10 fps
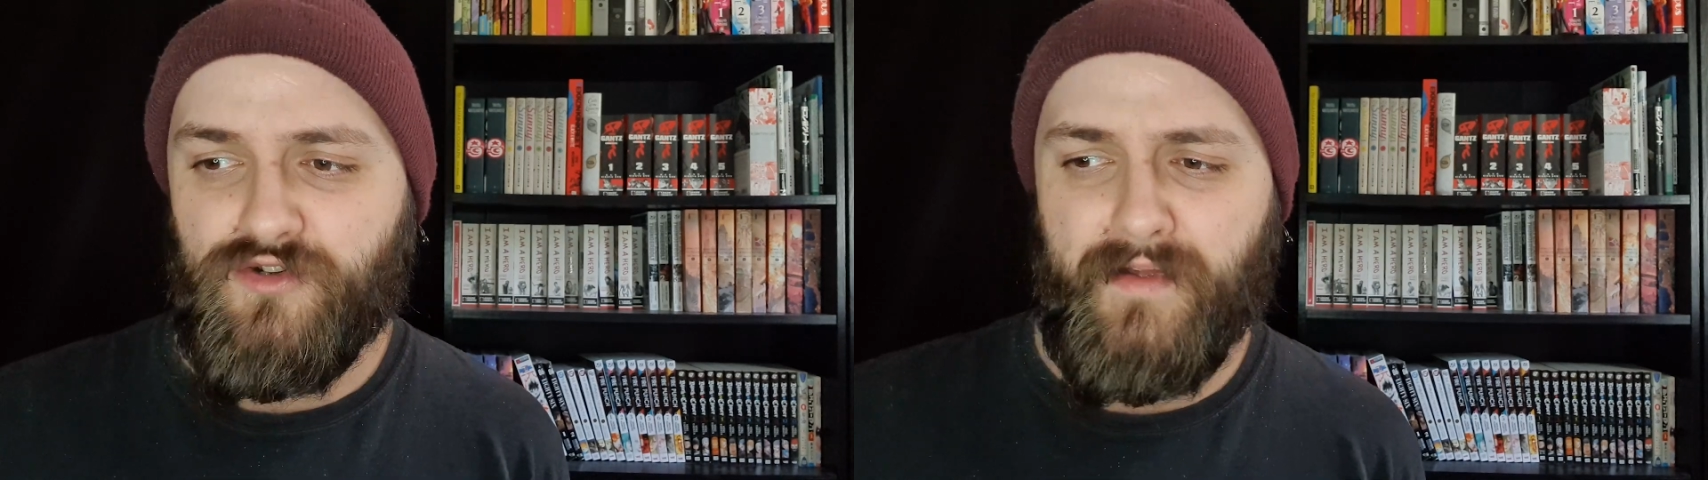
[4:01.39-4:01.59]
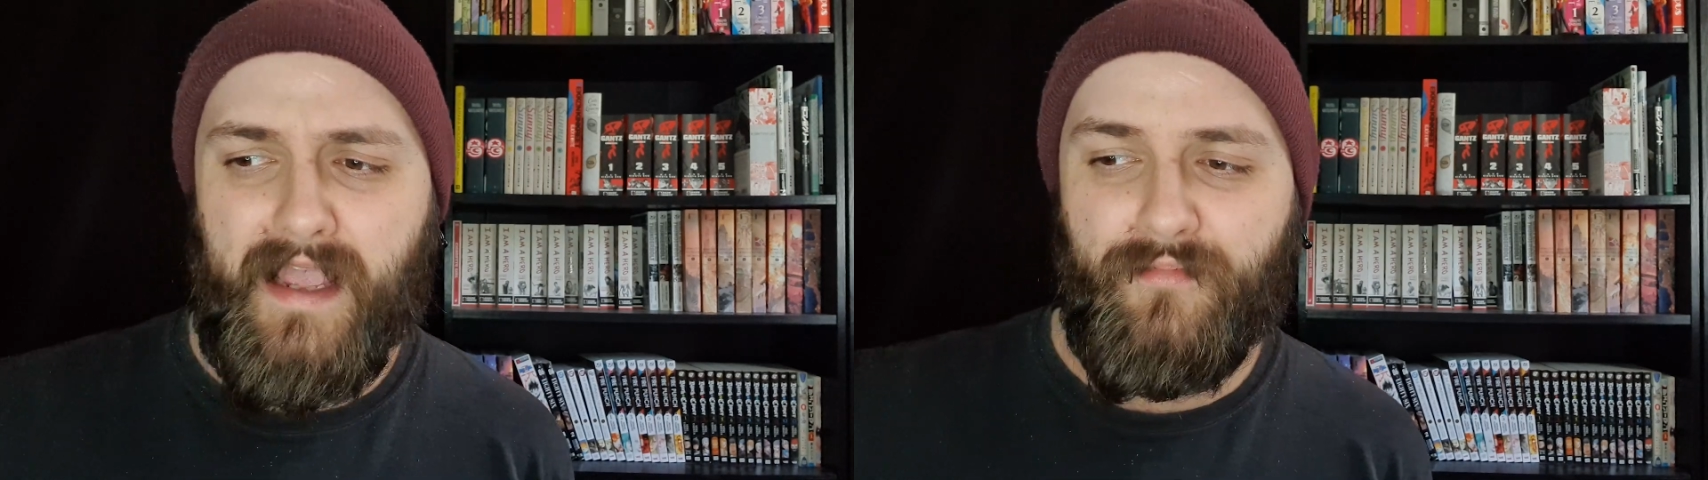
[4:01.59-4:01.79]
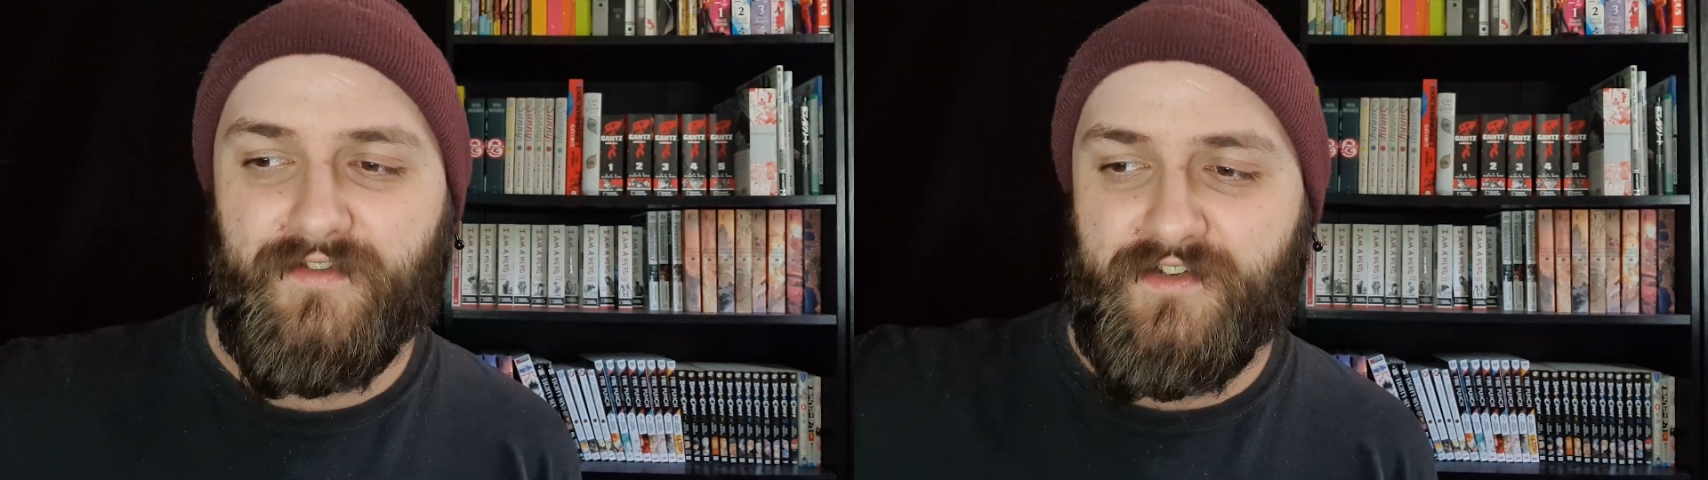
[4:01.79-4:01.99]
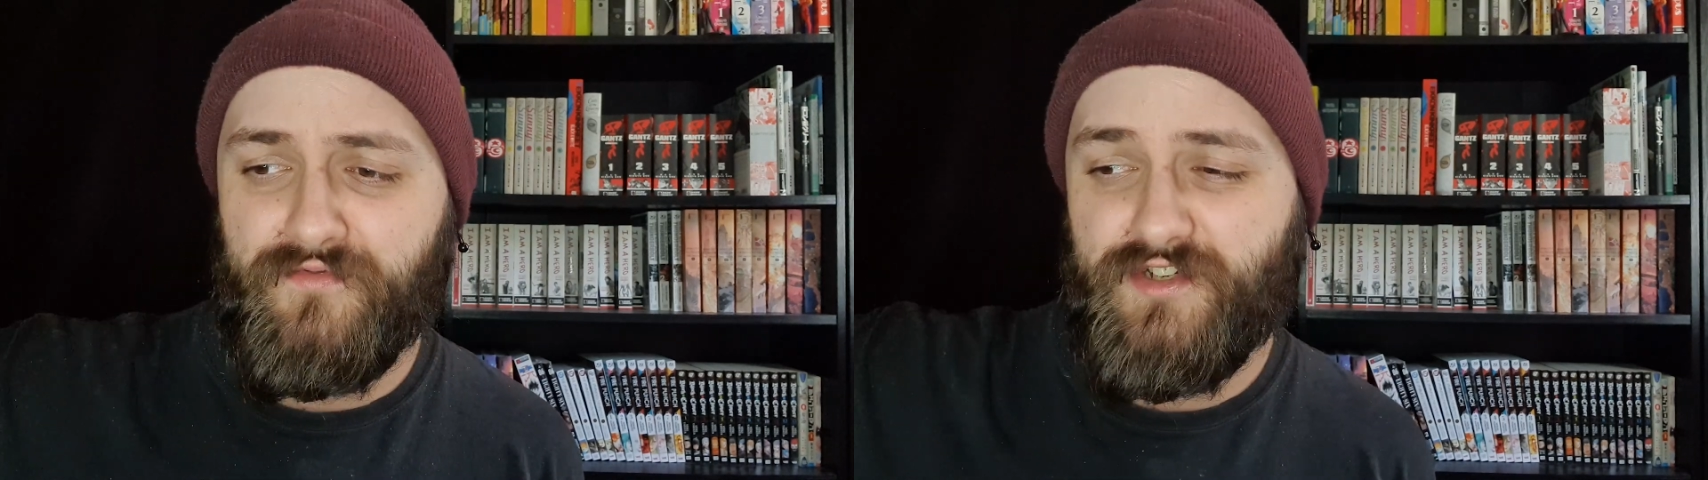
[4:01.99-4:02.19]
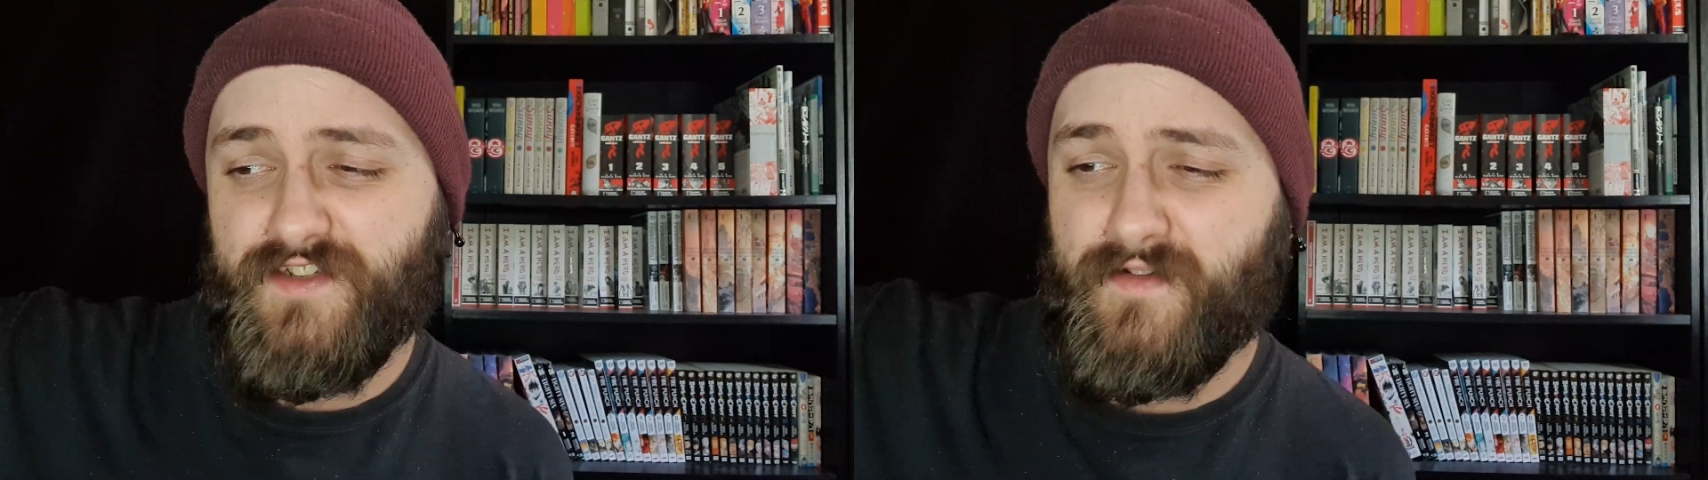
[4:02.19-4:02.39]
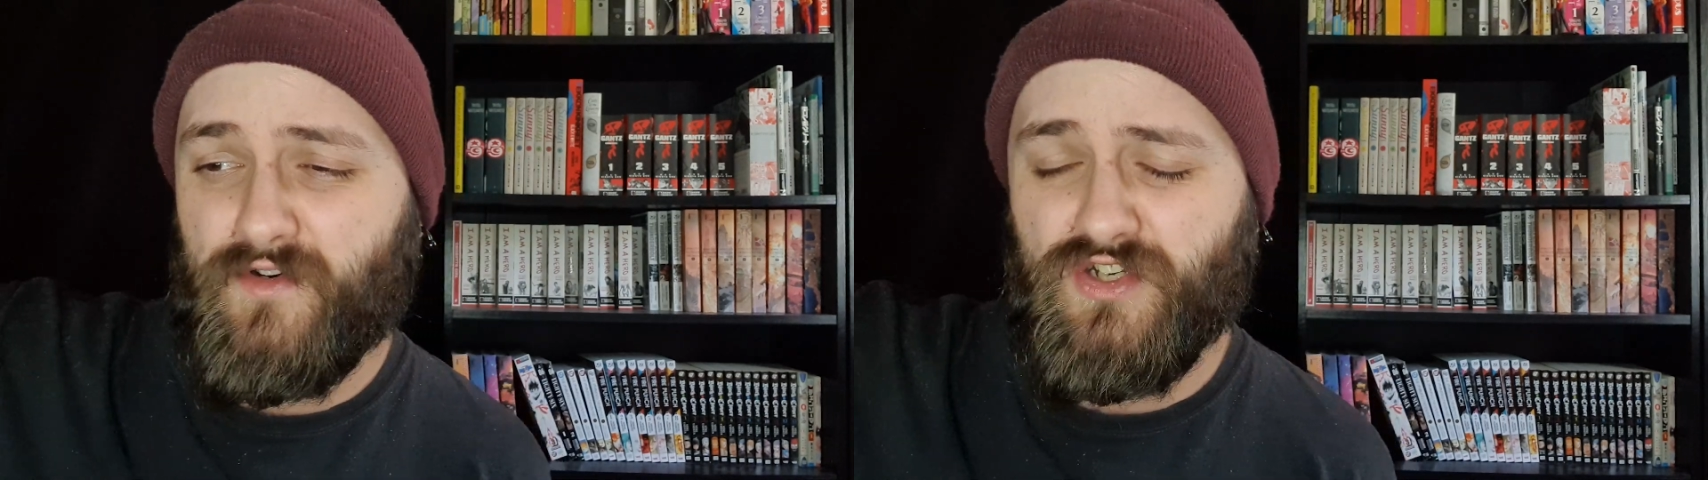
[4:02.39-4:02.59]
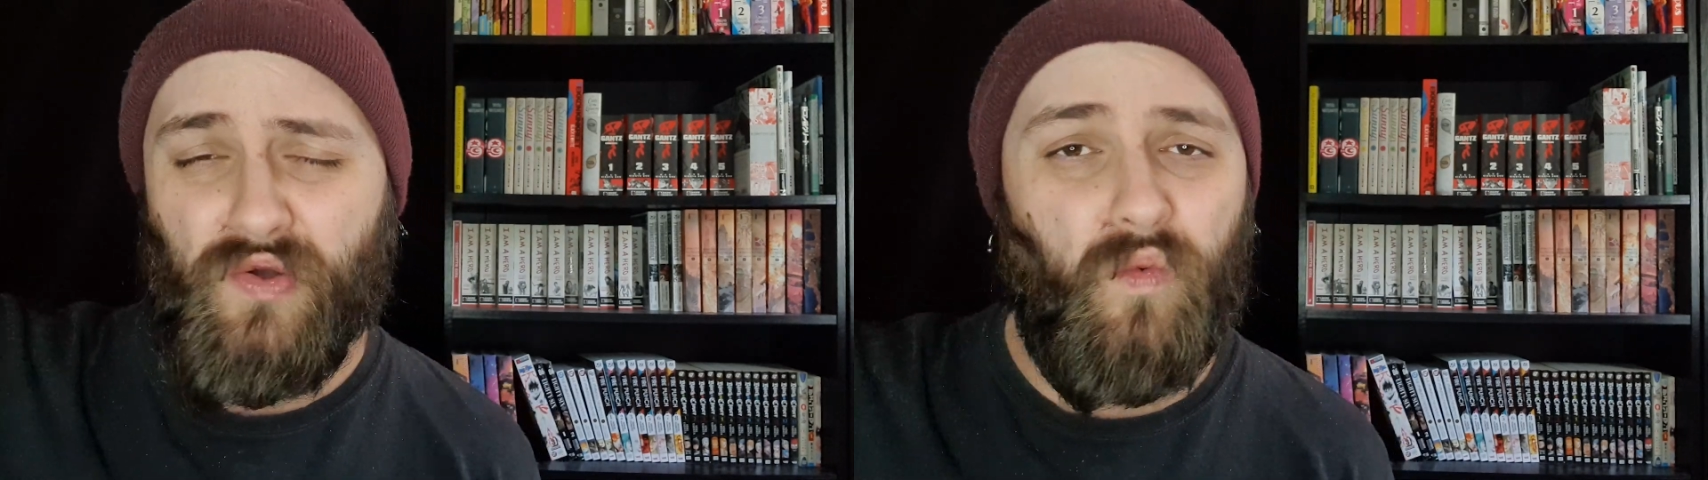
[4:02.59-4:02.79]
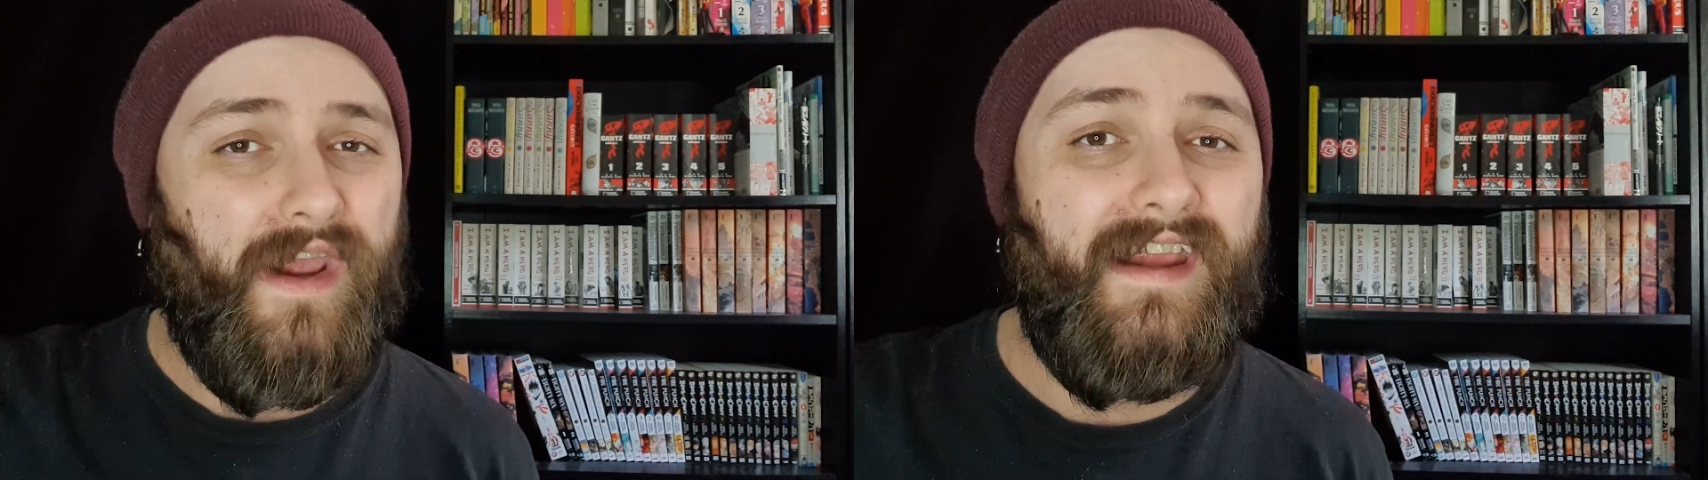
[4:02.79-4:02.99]
be able to just
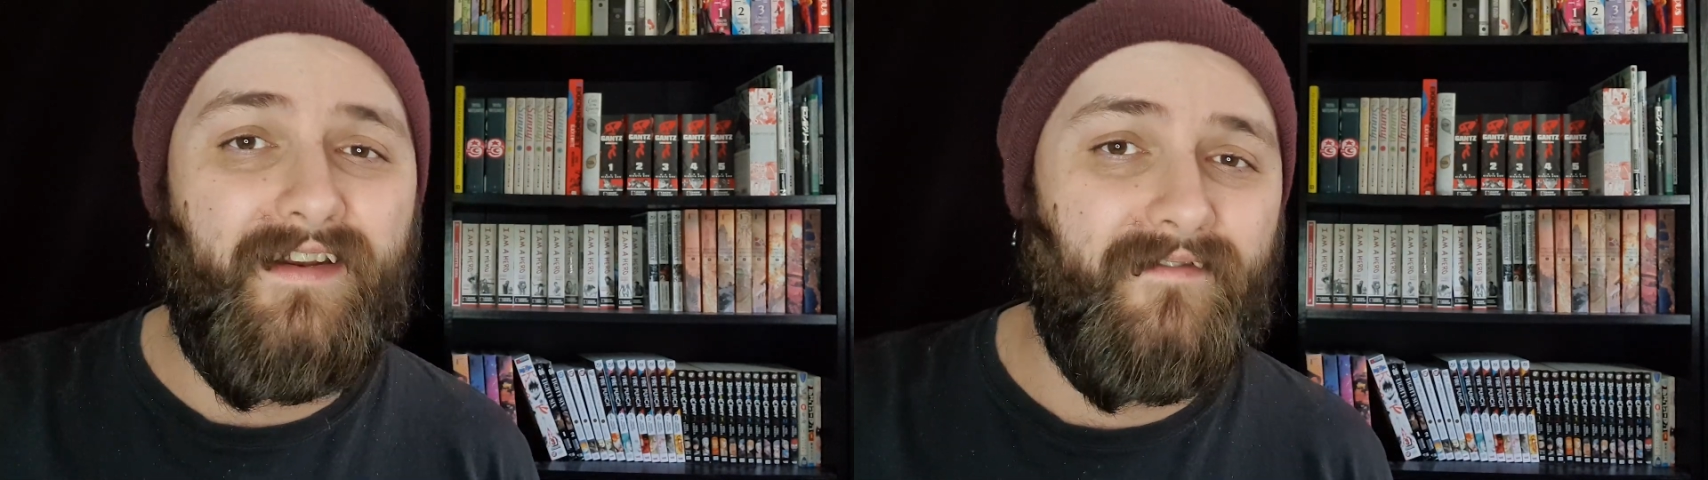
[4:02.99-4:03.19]
tweet